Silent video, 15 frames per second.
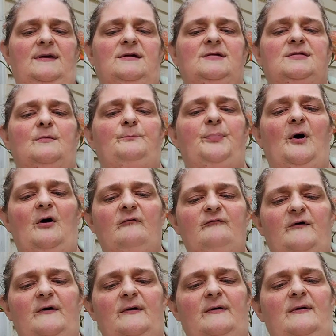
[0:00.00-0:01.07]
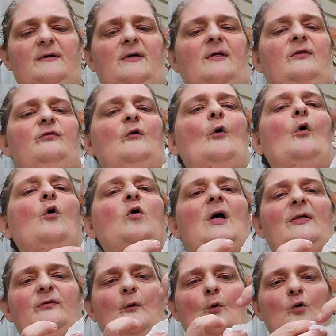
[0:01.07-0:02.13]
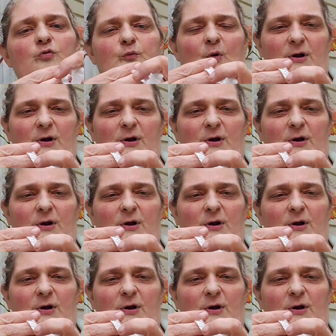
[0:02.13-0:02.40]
is above the hole on the old